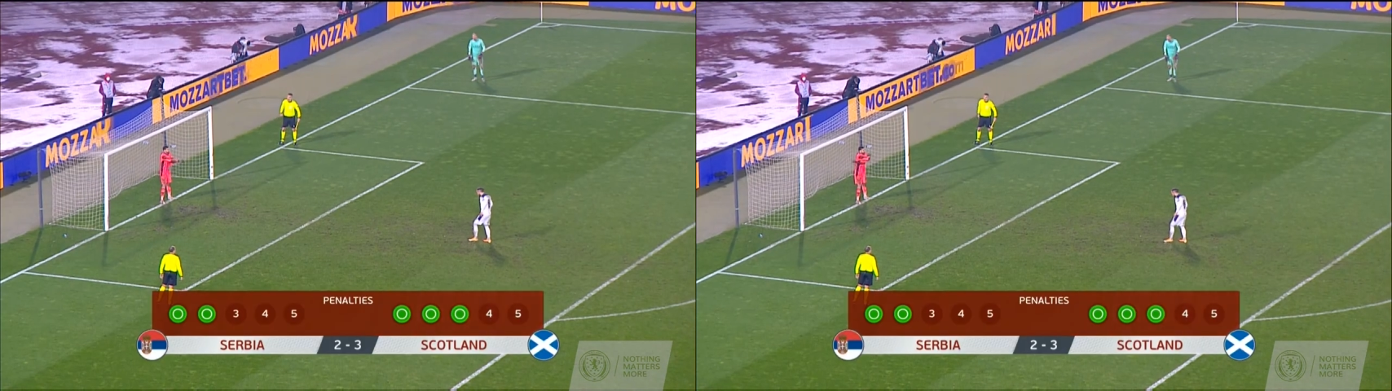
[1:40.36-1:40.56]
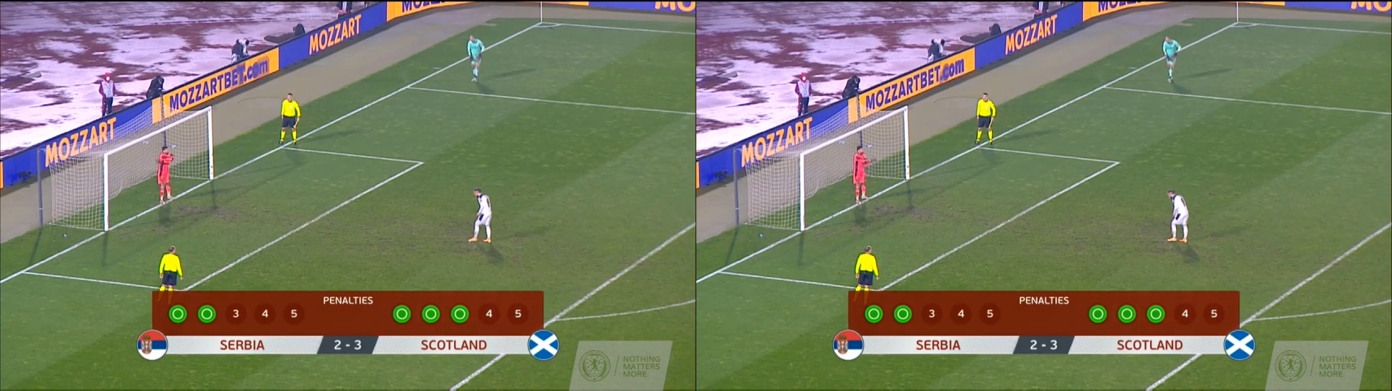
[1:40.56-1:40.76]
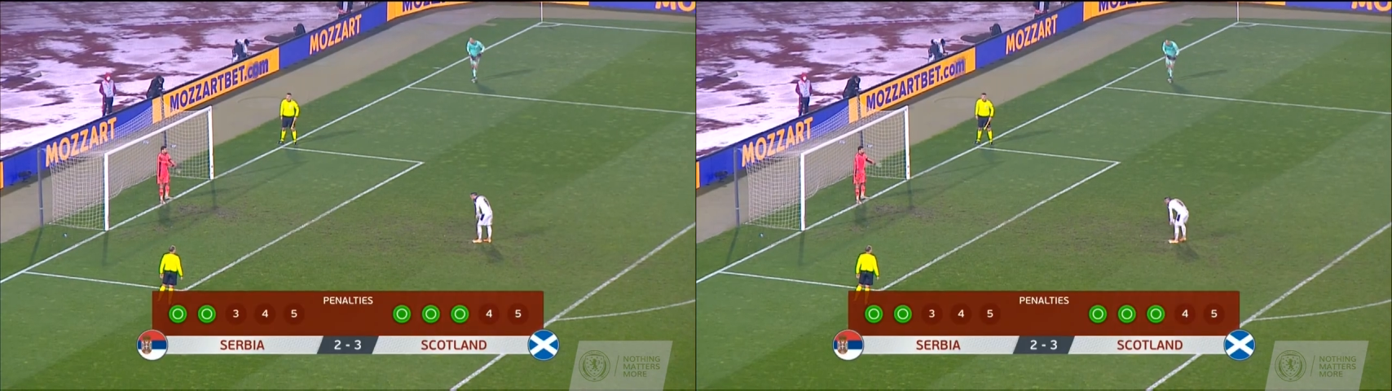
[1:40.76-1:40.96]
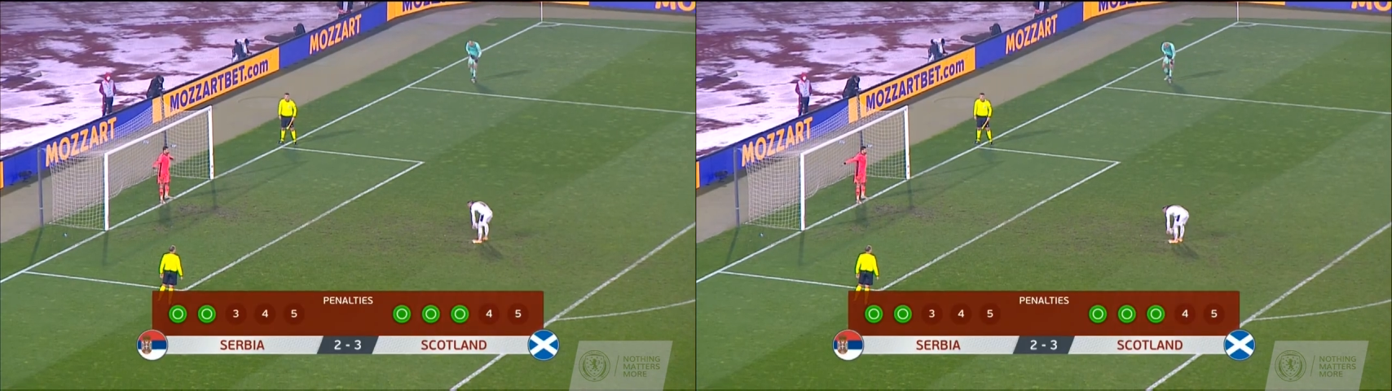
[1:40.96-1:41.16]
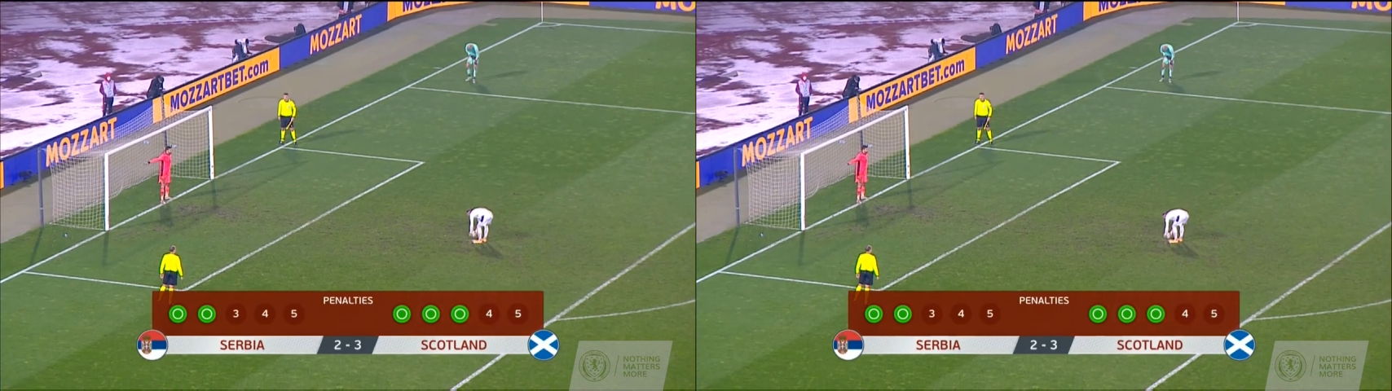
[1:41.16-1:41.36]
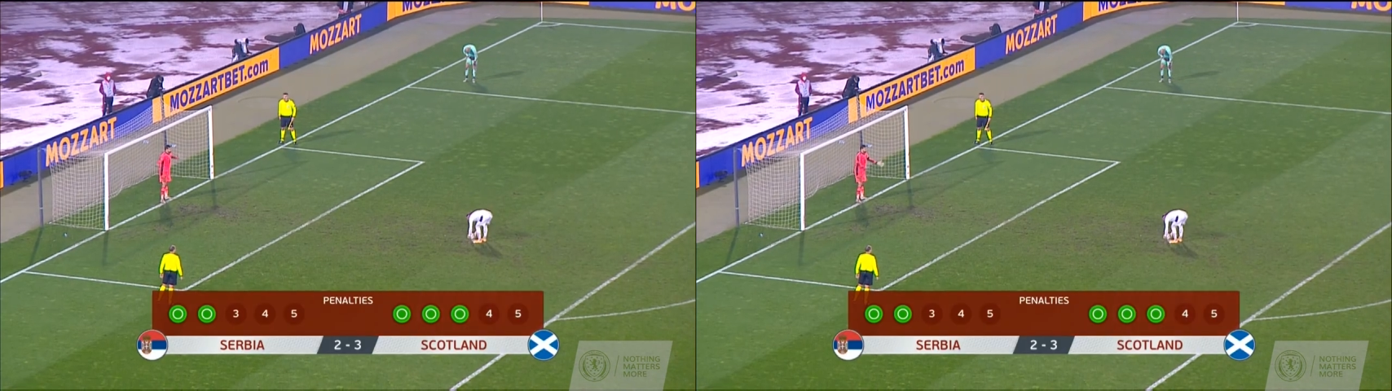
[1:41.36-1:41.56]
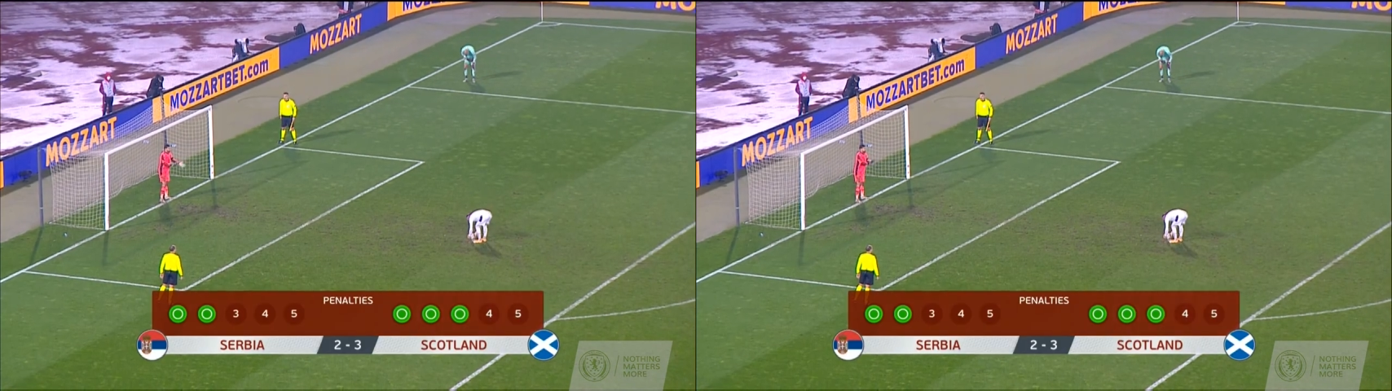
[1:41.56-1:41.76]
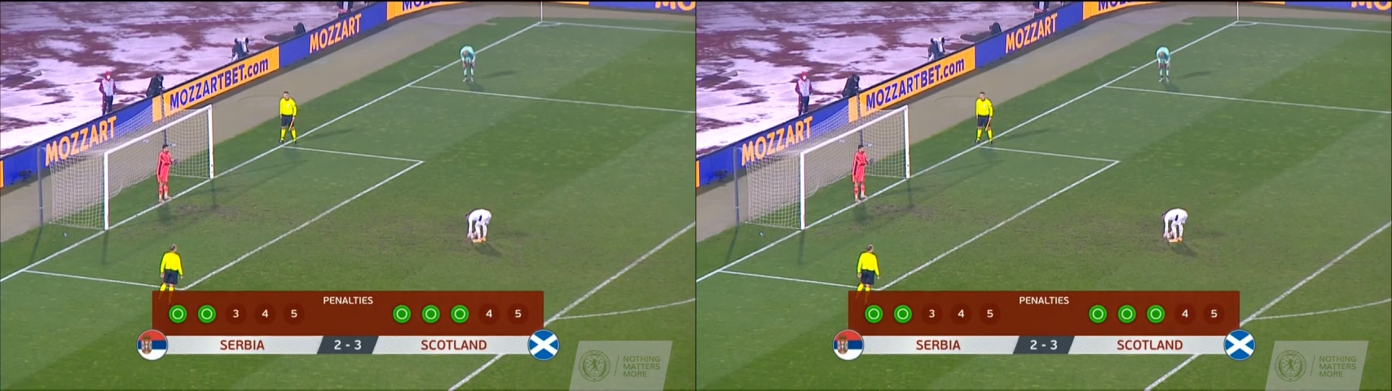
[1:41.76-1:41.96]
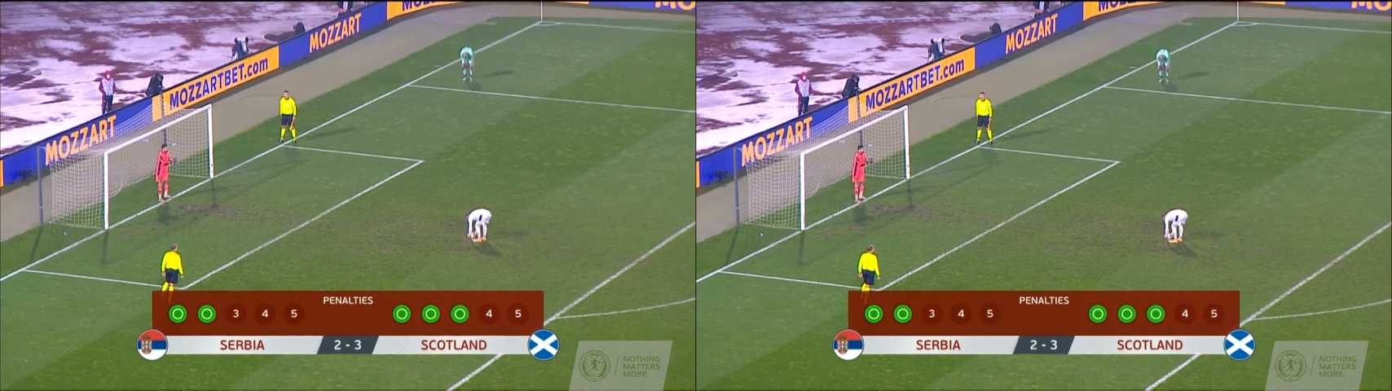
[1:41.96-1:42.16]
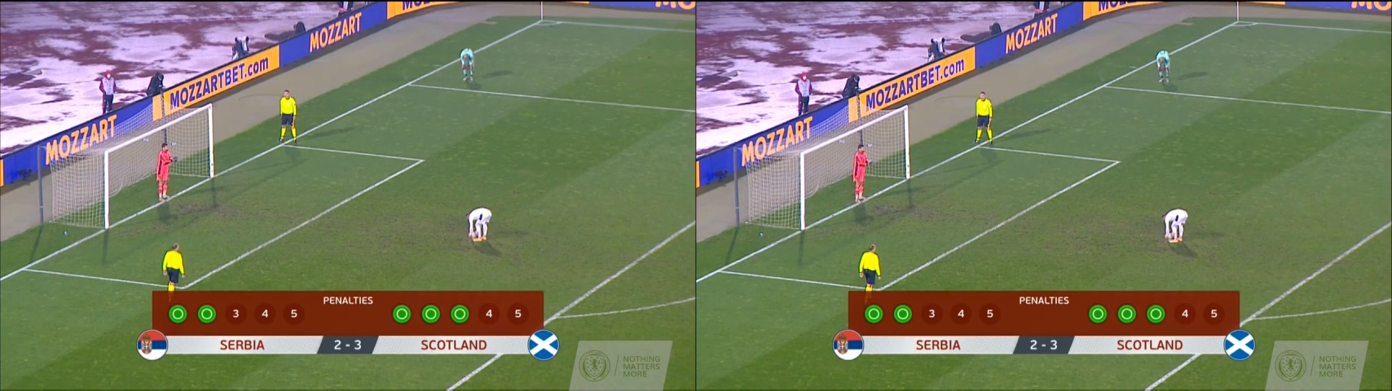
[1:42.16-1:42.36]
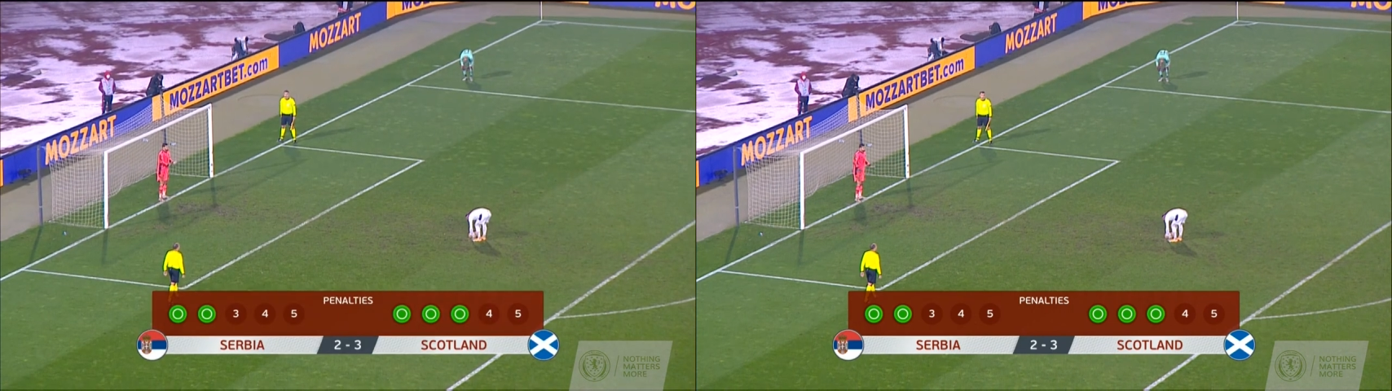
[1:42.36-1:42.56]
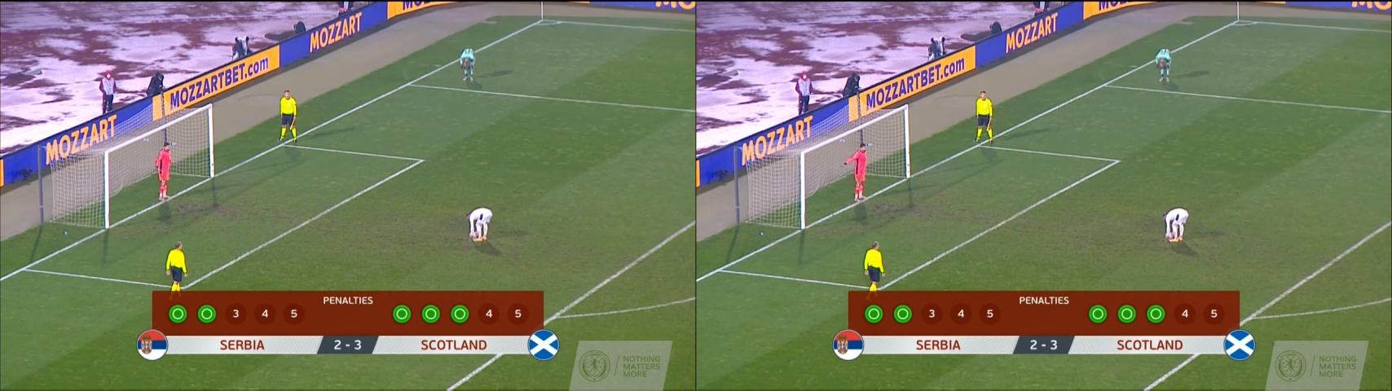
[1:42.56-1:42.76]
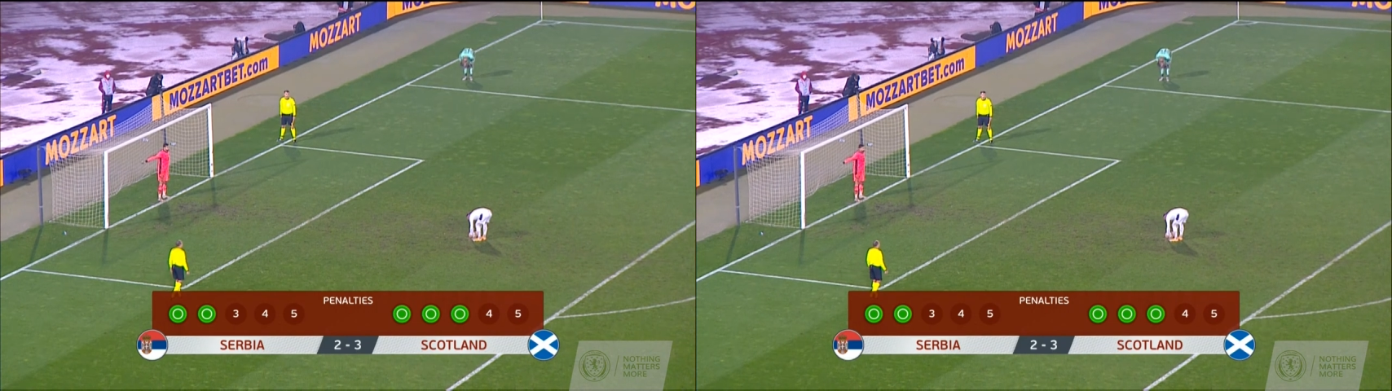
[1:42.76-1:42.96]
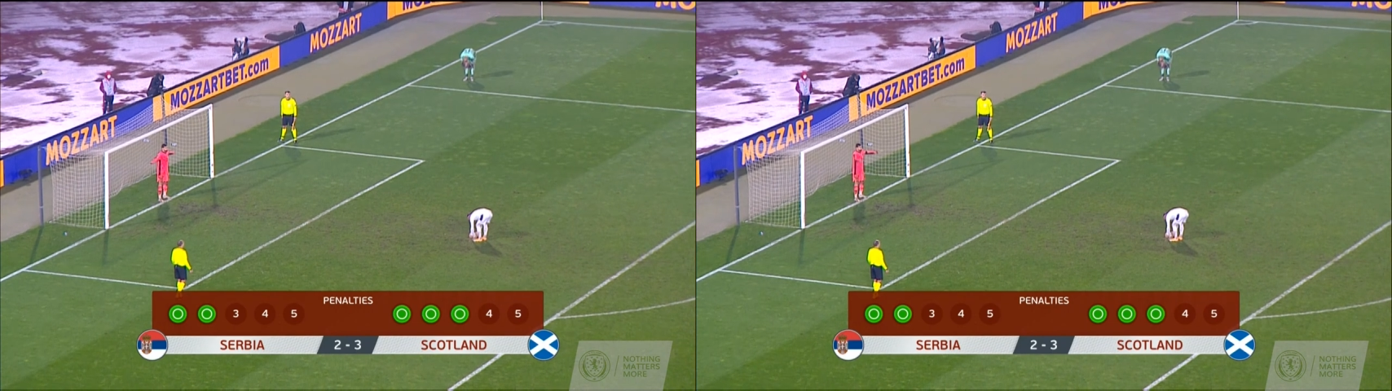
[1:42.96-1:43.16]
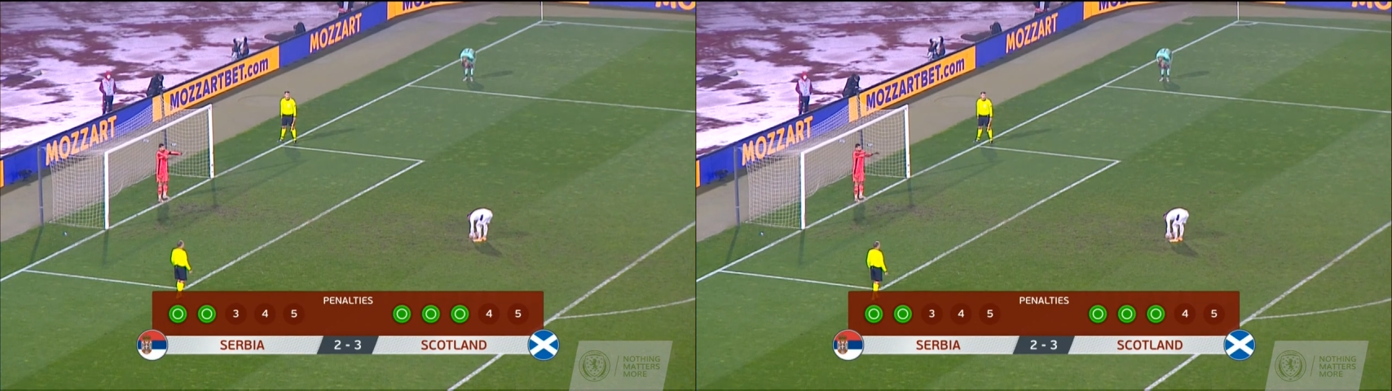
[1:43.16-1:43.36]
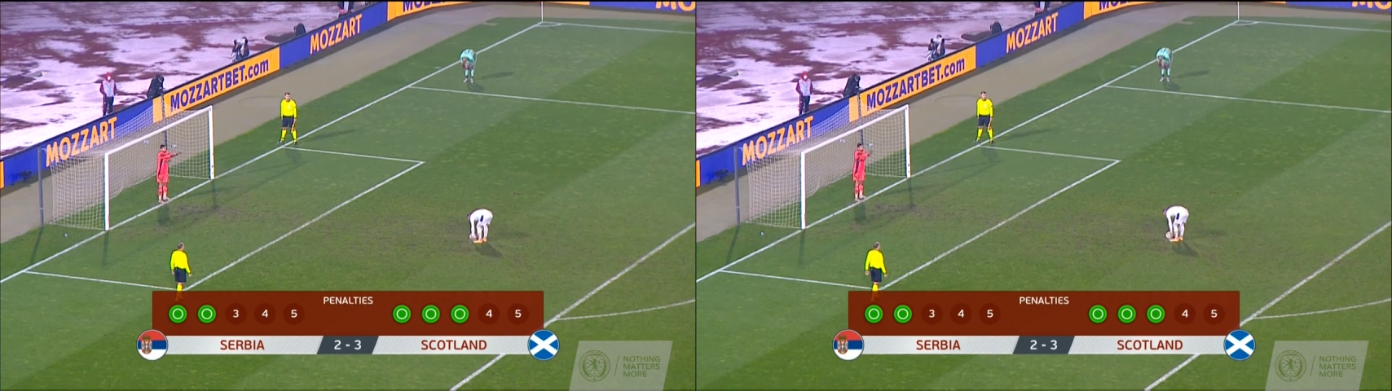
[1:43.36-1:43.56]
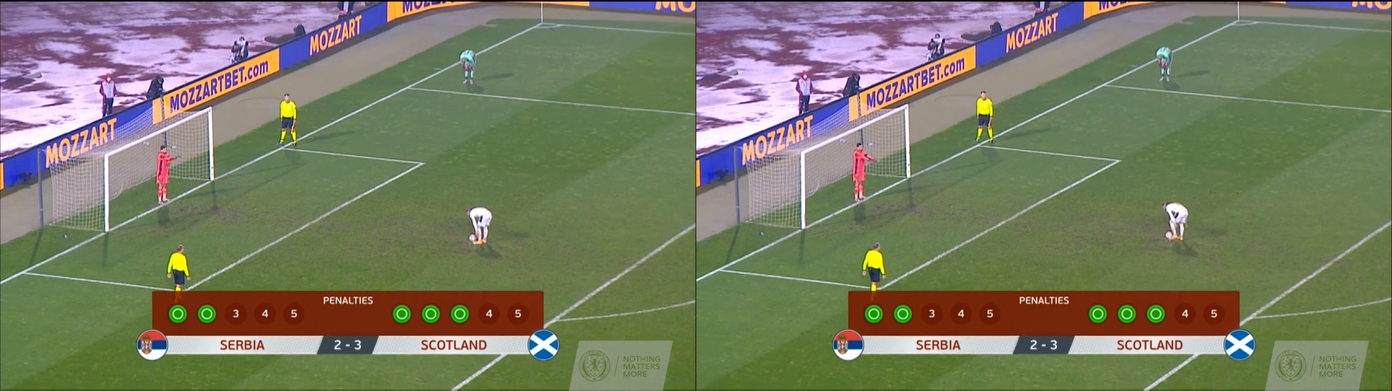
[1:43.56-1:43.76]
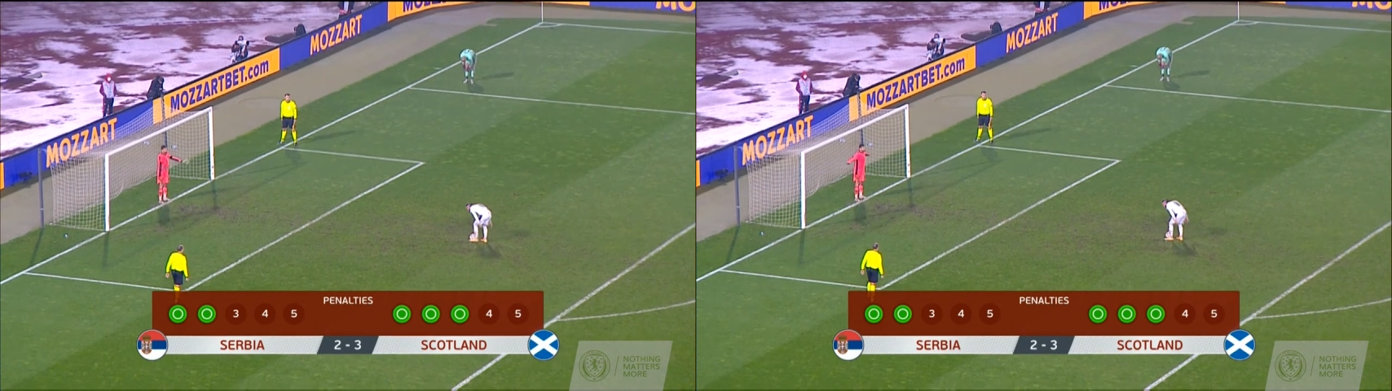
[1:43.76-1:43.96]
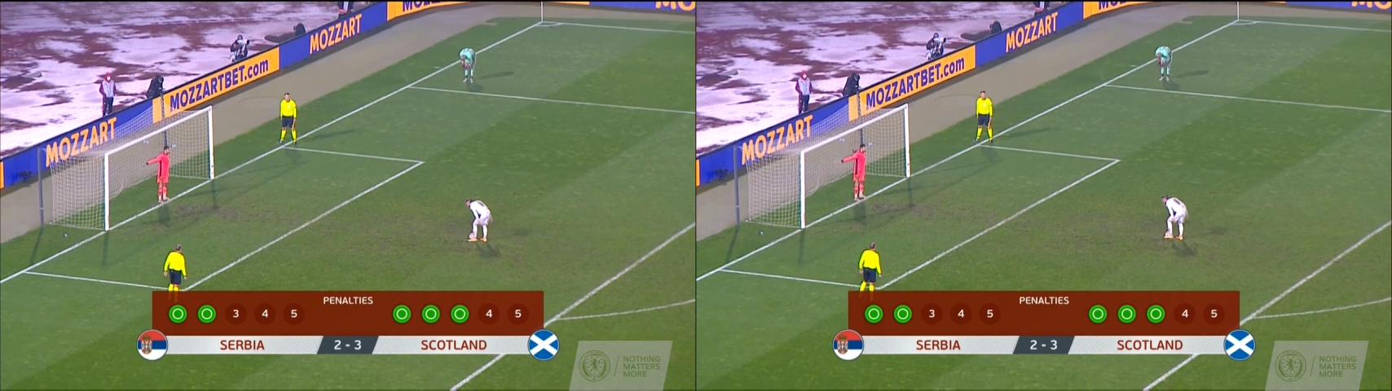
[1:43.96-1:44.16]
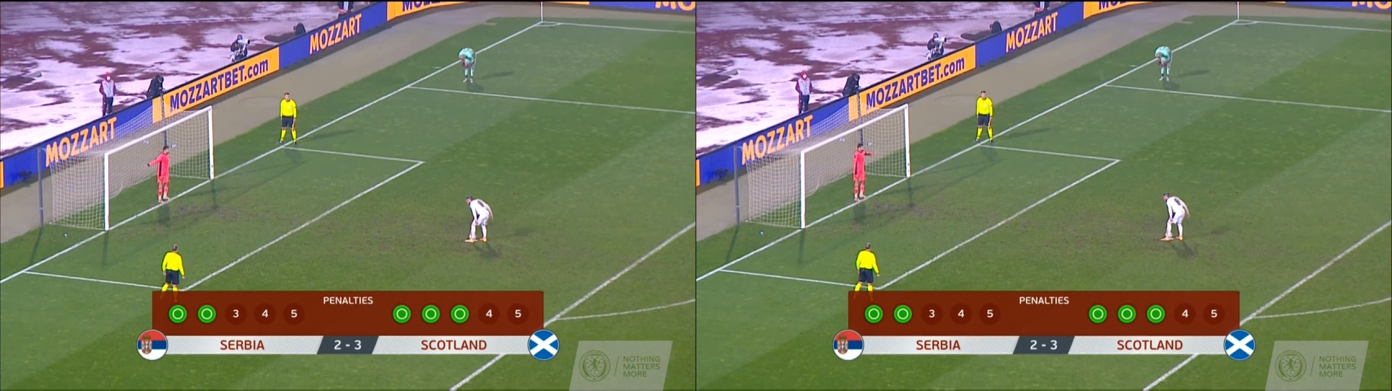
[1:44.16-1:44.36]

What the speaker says: No face is visible, so there are no lips to read.